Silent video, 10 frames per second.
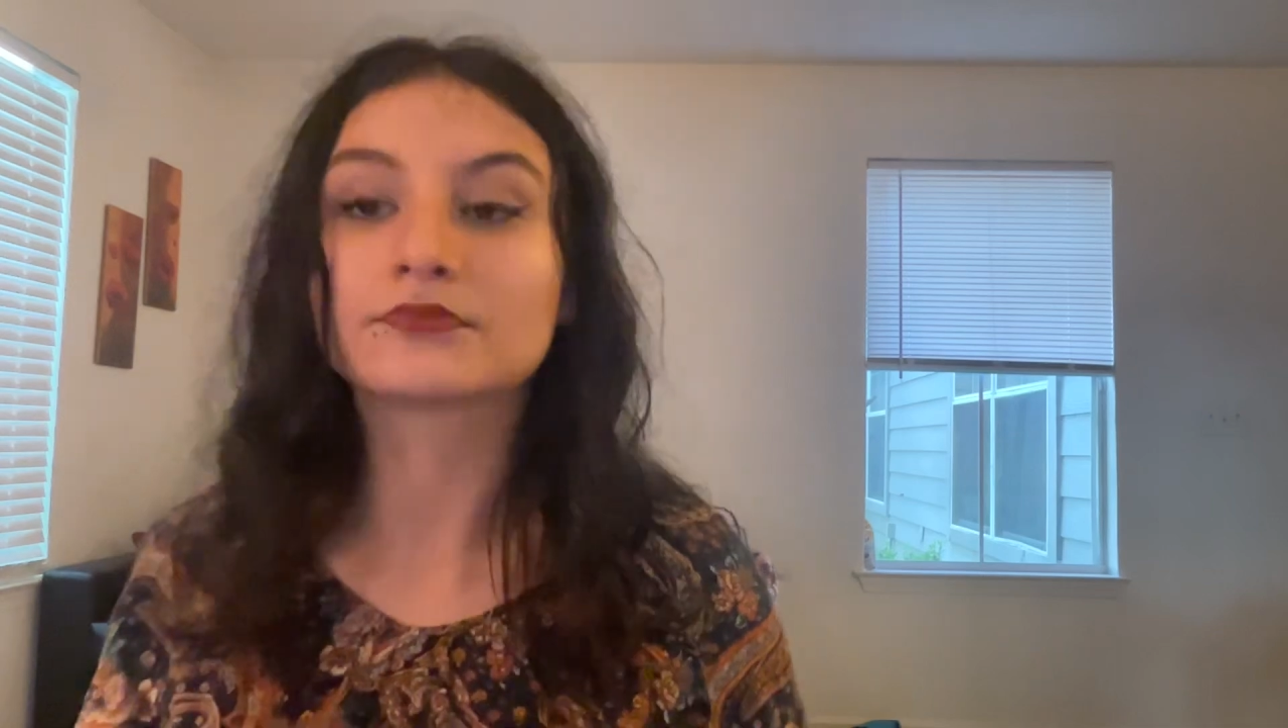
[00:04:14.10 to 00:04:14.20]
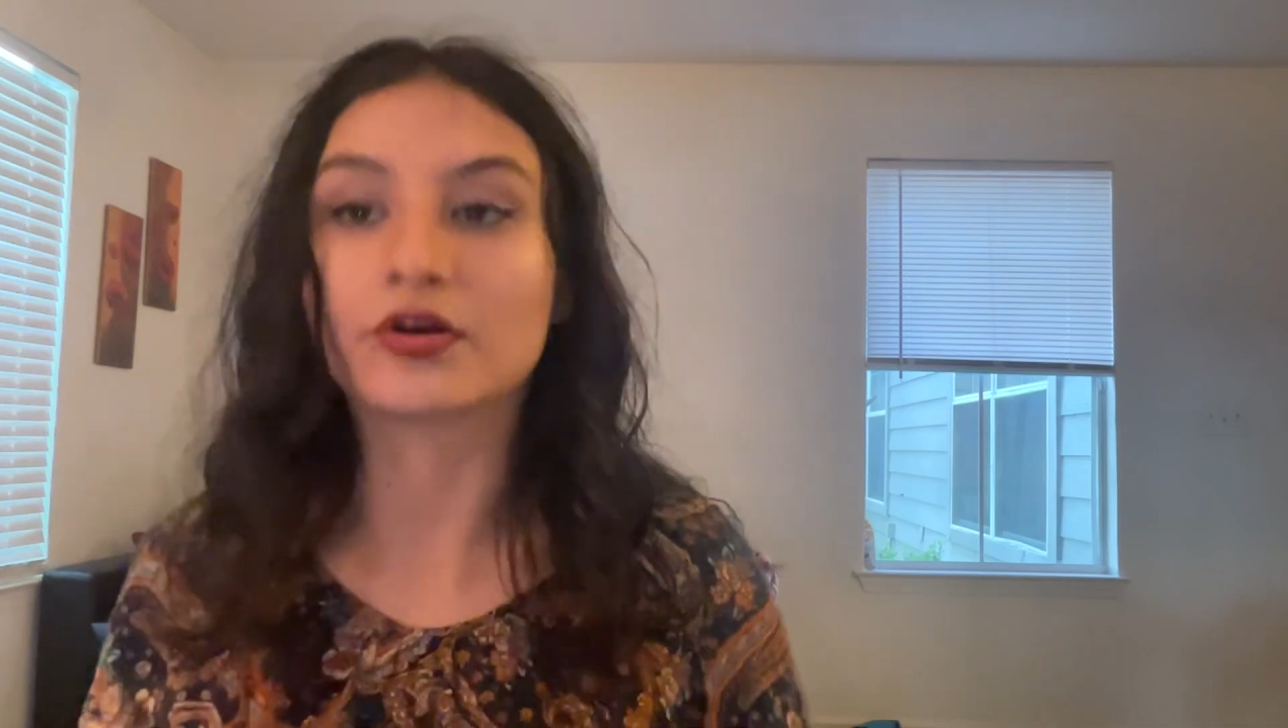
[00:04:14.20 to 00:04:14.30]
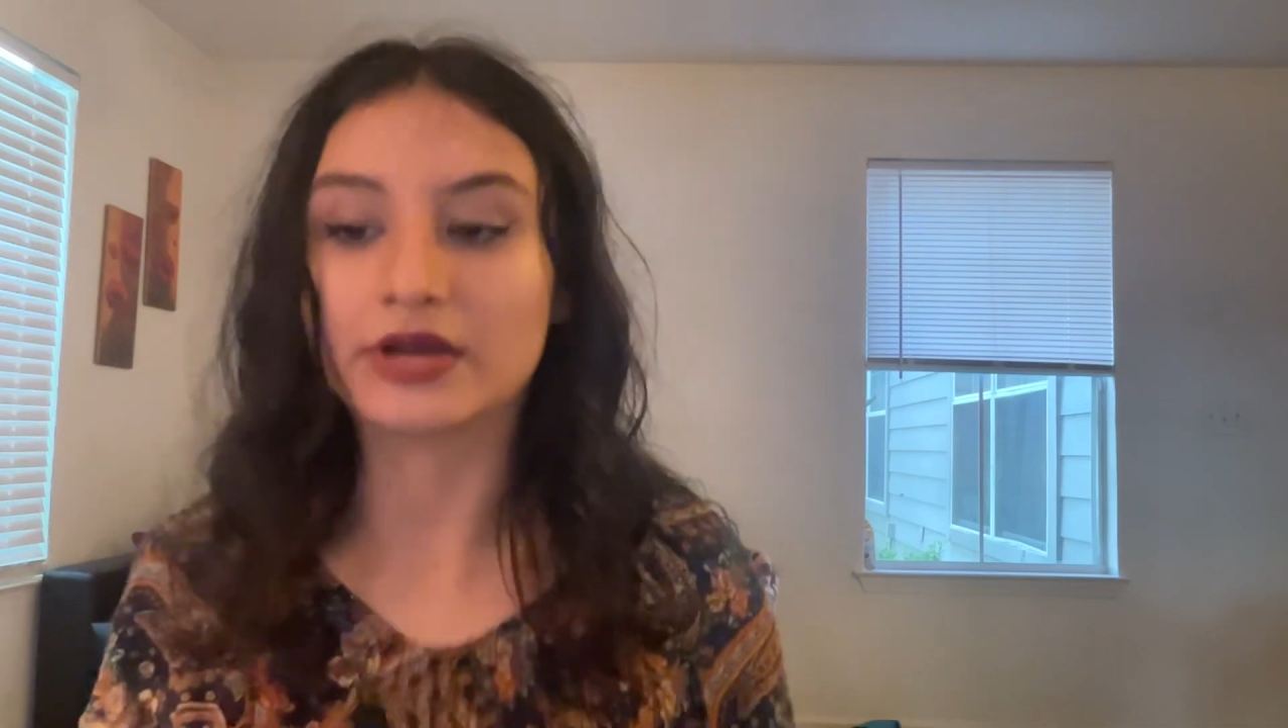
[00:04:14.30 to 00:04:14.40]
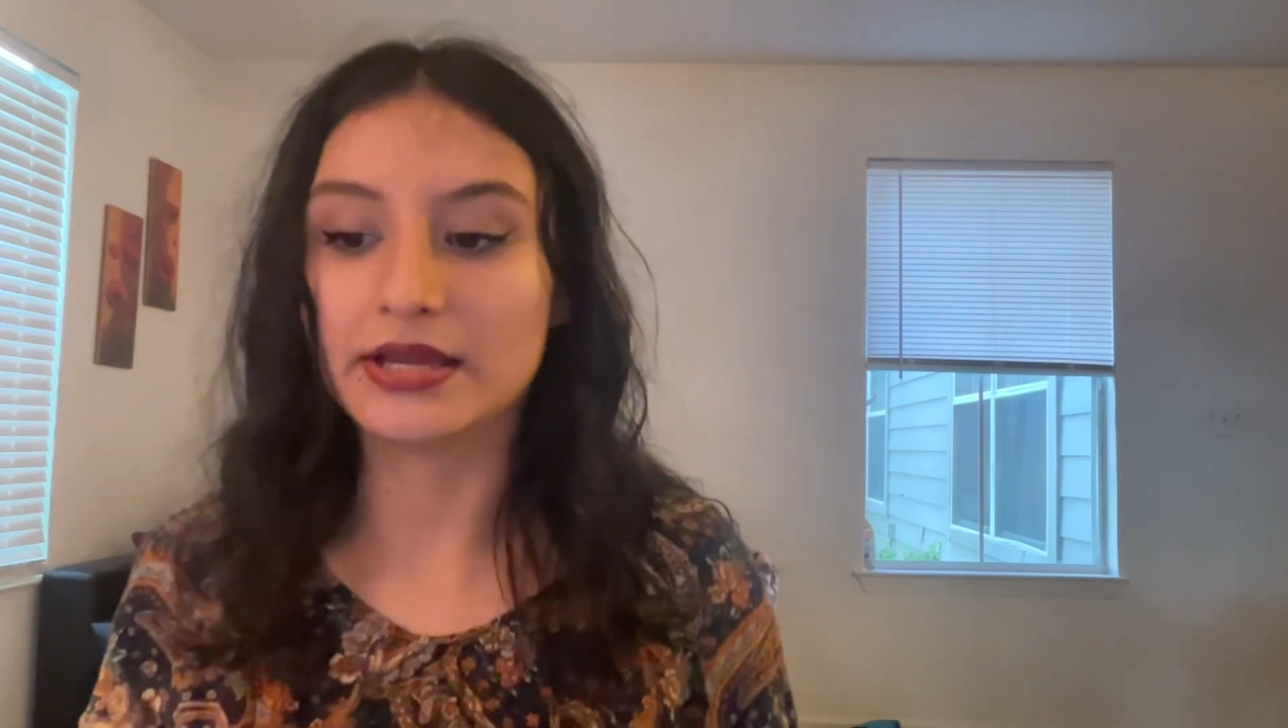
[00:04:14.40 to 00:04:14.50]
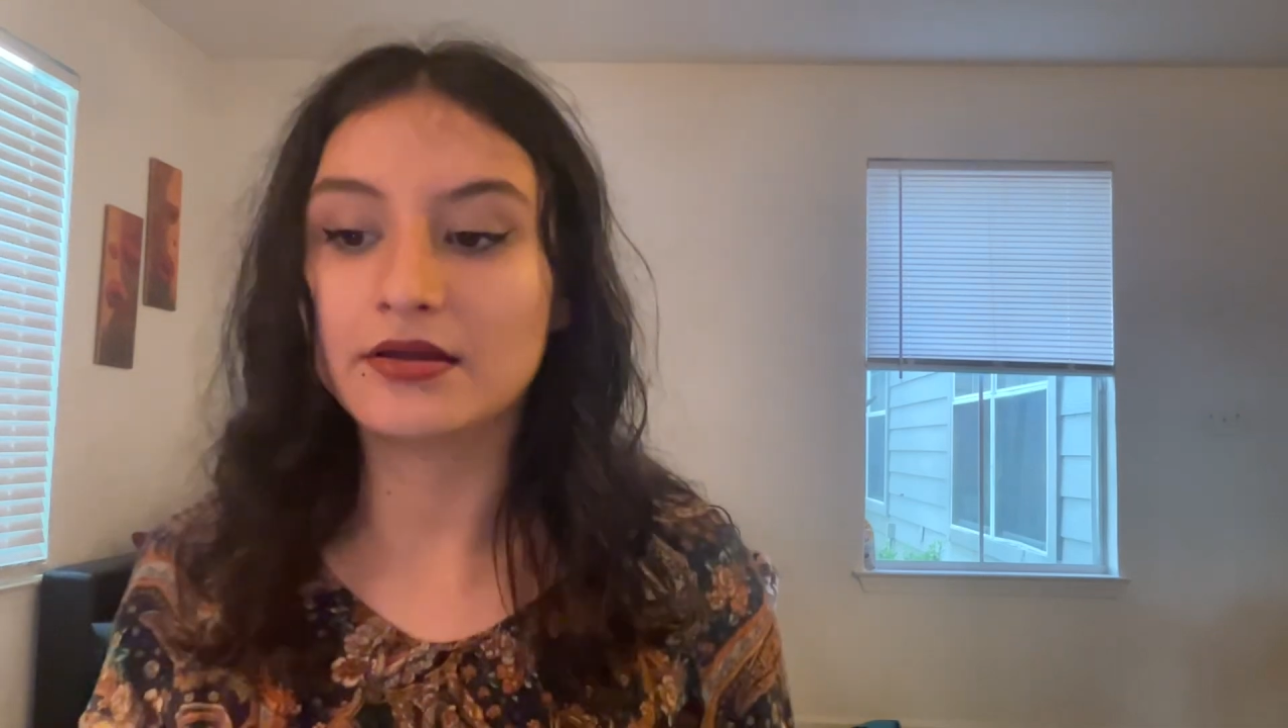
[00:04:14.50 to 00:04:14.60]

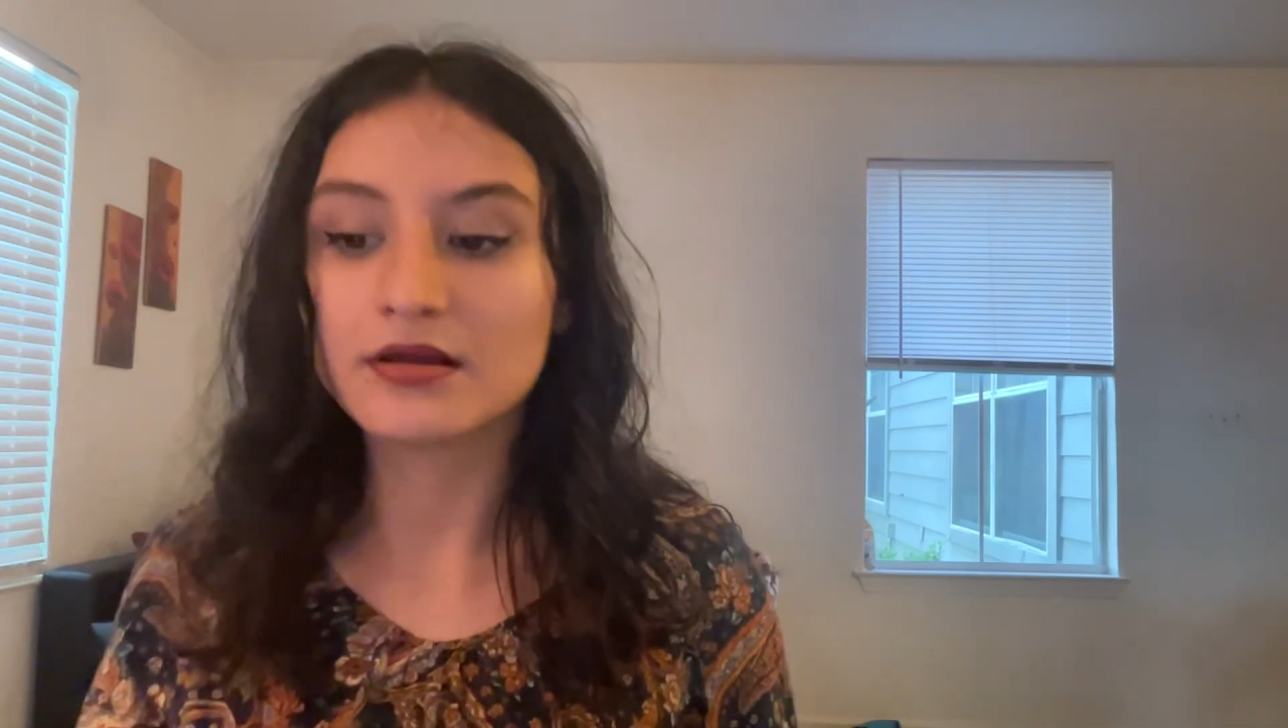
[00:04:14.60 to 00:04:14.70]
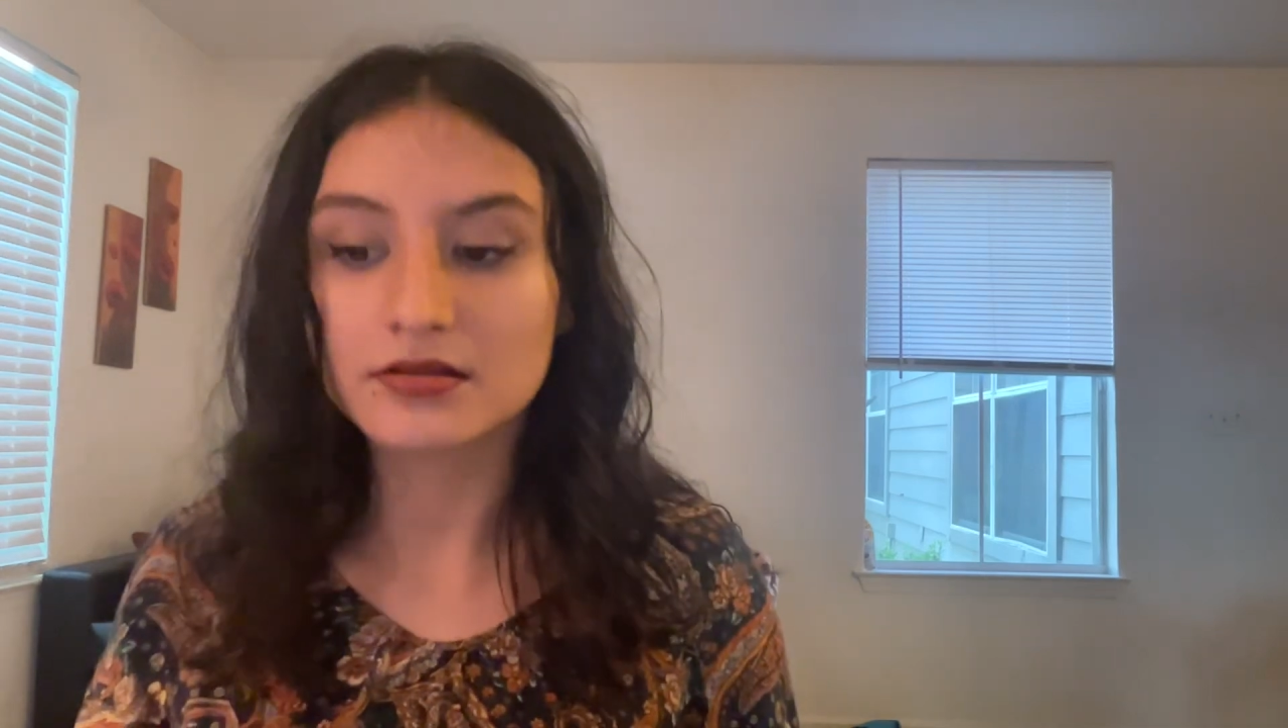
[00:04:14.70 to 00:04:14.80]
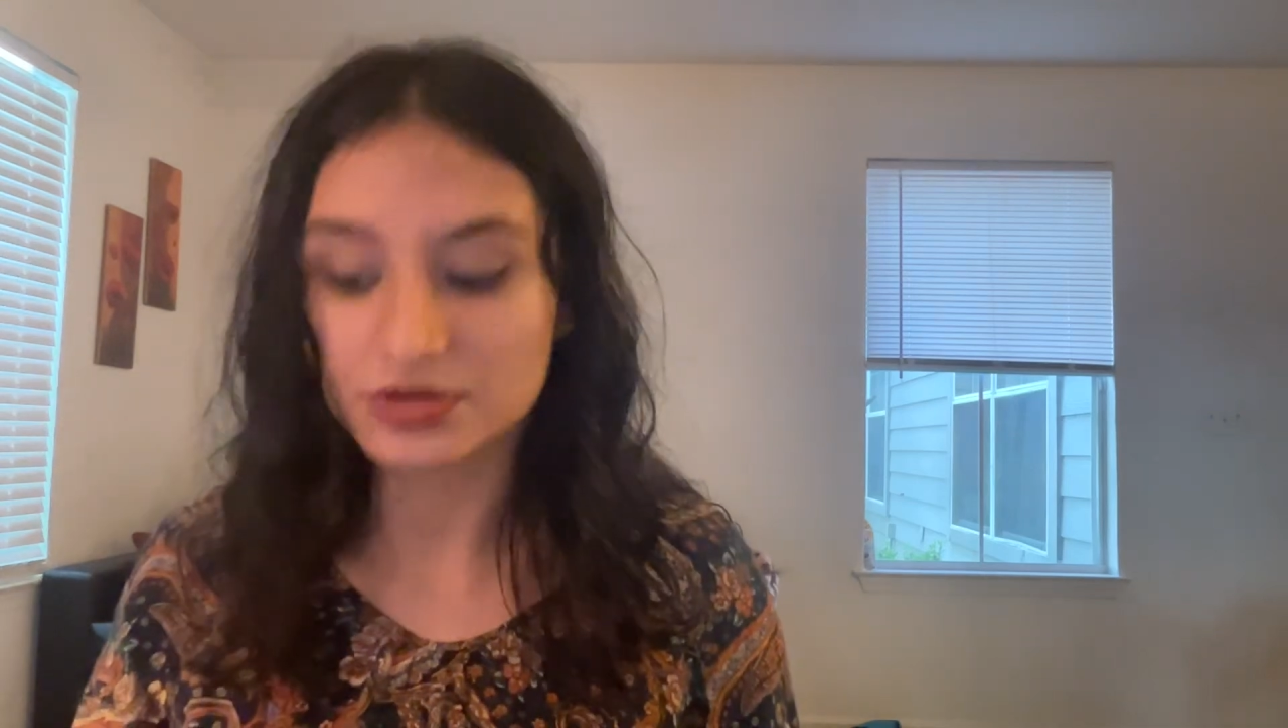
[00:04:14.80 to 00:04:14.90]
Okay,